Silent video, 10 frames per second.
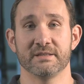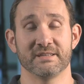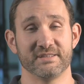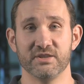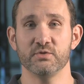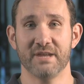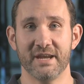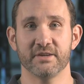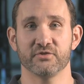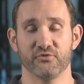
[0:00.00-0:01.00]
Since you
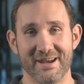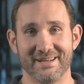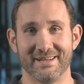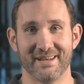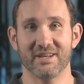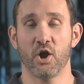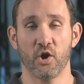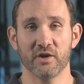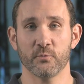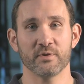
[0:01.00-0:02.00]
take your training and
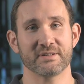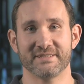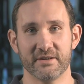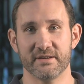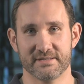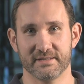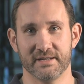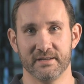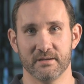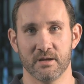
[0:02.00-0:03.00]
hard work
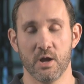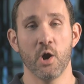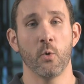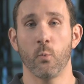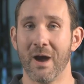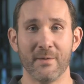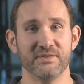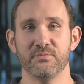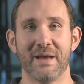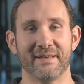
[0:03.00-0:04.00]
seriously, why would
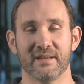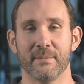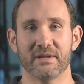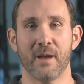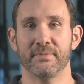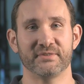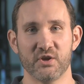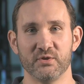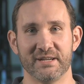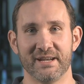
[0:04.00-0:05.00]
you pass up an
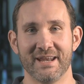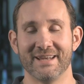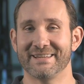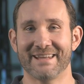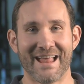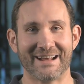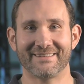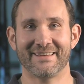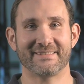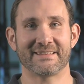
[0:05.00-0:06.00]
opportunity to get
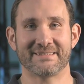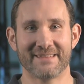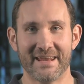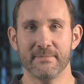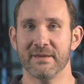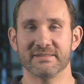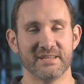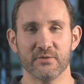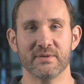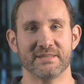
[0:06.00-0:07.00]
access to the same
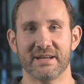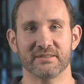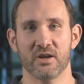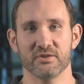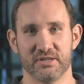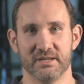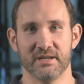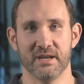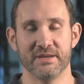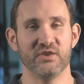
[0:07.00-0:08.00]
secret technology
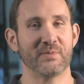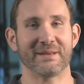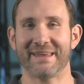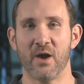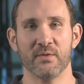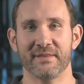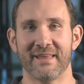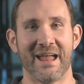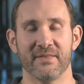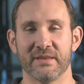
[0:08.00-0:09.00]
used by countless
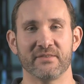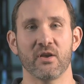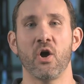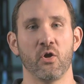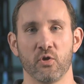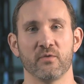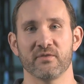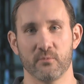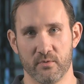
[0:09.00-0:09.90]
athletes all over the